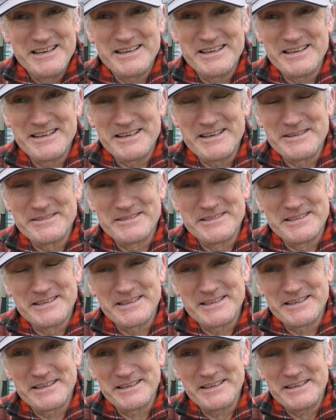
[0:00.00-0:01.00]
and
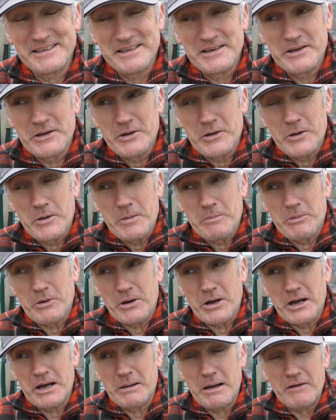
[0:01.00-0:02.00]

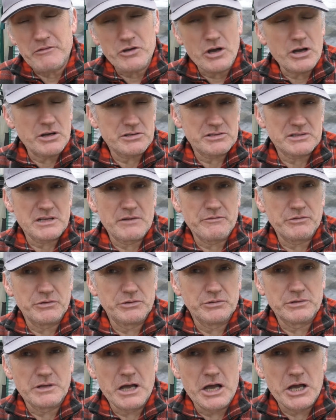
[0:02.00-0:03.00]
I've got
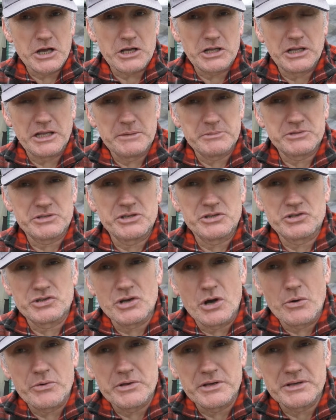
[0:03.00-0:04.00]
several clips to
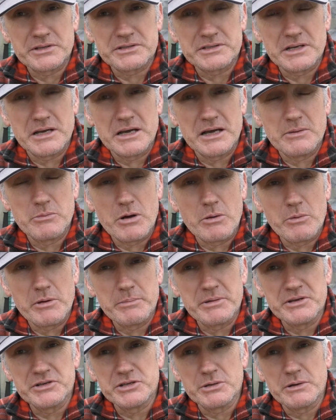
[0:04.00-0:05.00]
show you what
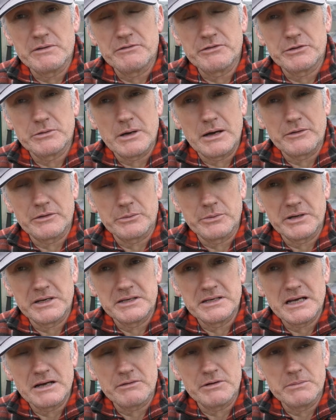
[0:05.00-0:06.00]
we've been doing throughout the
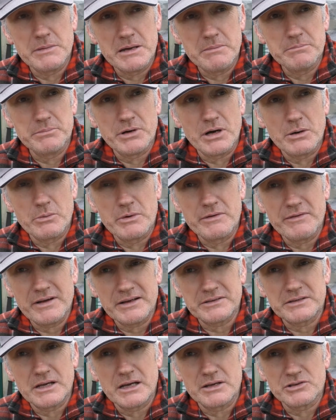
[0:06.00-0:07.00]
week. Now remember, we've
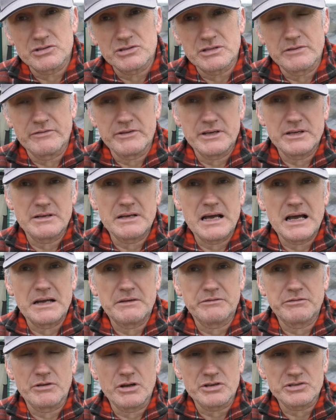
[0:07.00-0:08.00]
had a severe
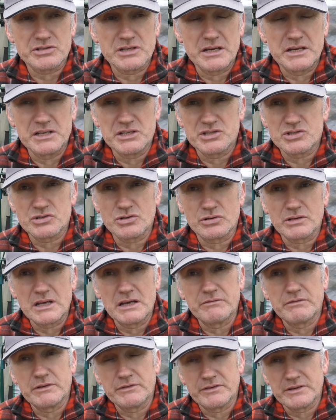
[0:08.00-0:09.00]
hard frost and it's took
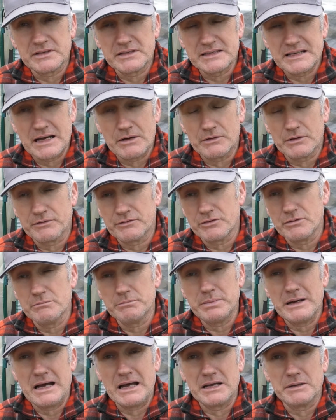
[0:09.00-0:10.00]
everything out. The
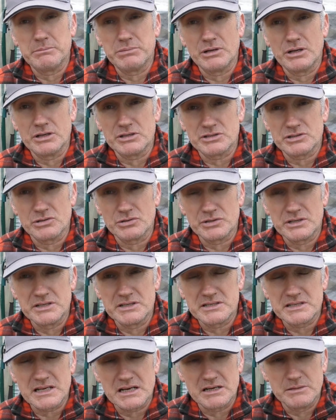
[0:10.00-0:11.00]
front part of the plot's
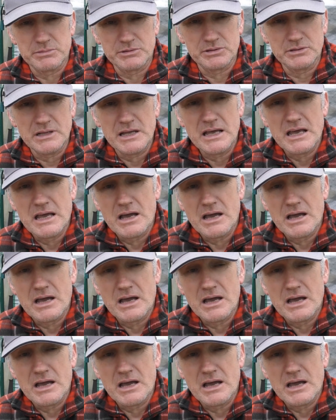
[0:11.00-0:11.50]
looking terrible.